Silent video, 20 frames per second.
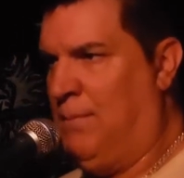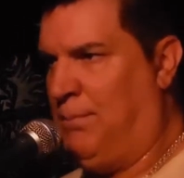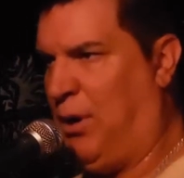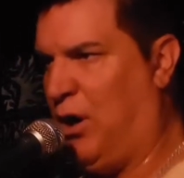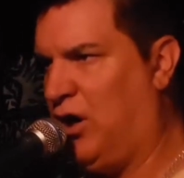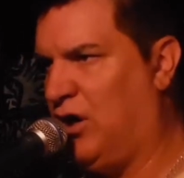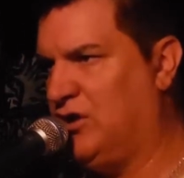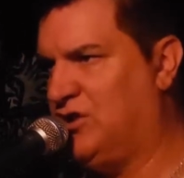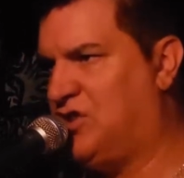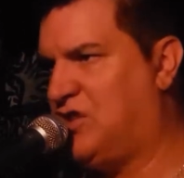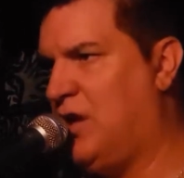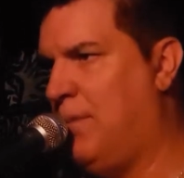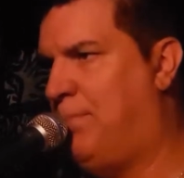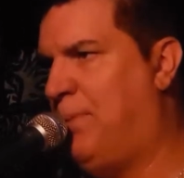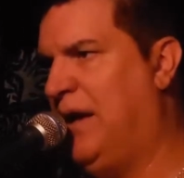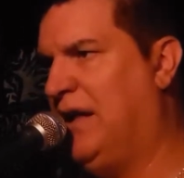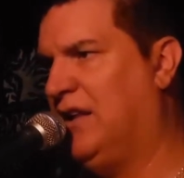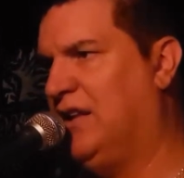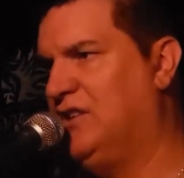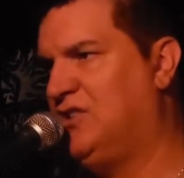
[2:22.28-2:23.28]
Purged to
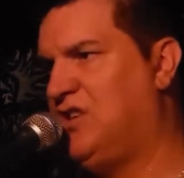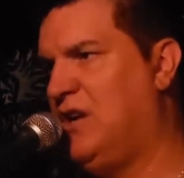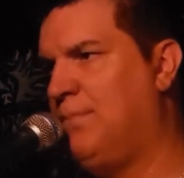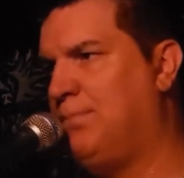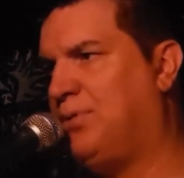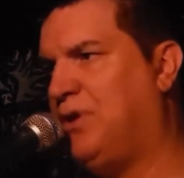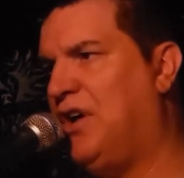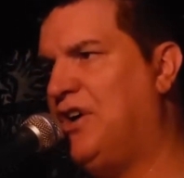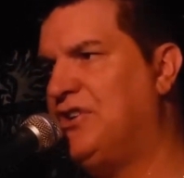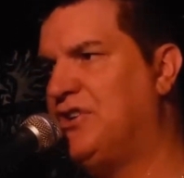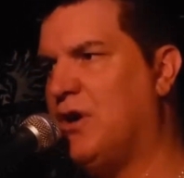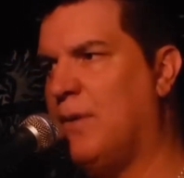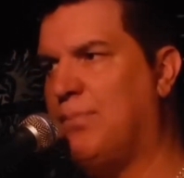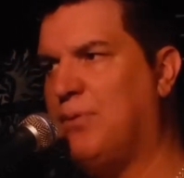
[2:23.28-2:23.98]
pillage and plunder,